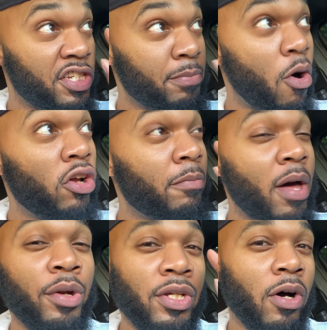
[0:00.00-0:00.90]
small
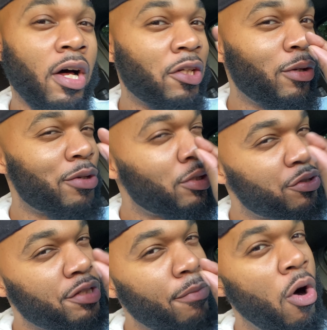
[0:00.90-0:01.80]
amount of y'all, a little, a little
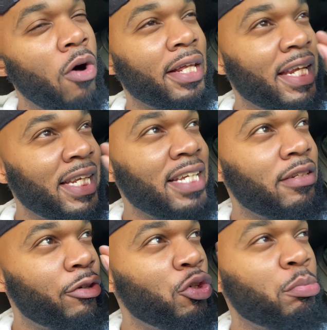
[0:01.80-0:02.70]
small
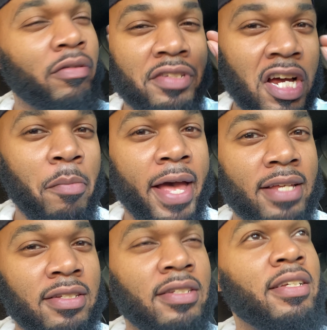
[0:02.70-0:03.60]
elite group of
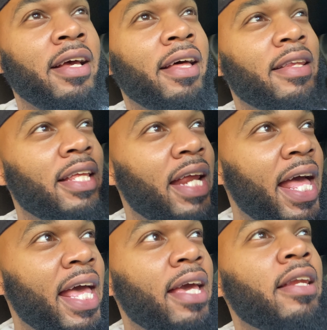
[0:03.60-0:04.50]
dumbasses that
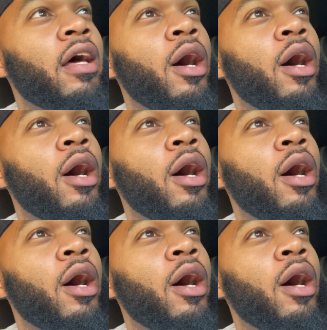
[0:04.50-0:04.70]
had